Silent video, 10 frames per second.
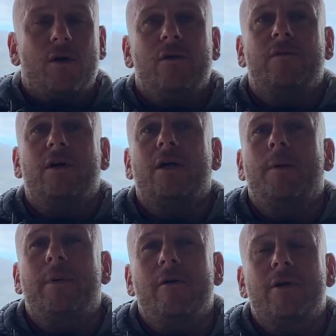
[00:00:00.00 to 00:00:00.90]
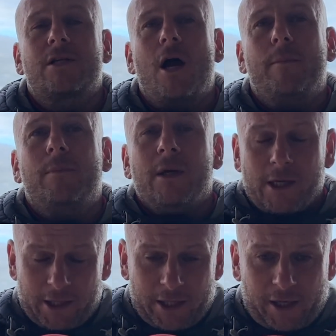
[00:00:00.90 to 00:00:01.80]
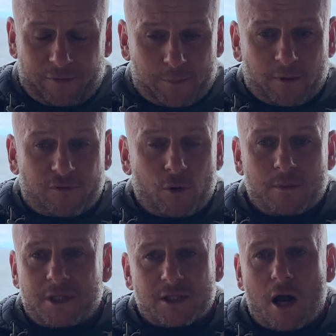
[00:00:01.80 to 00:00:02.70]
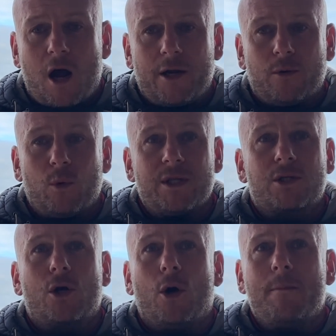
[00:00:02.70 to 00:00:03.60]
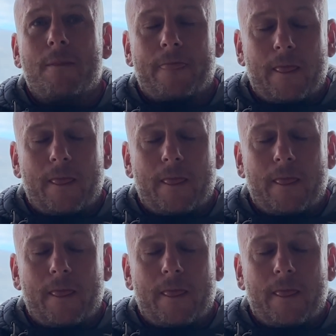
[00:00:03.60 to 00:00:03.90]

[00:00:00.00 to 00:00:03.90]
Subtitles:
over a period of time, if your performances are high, the wins come.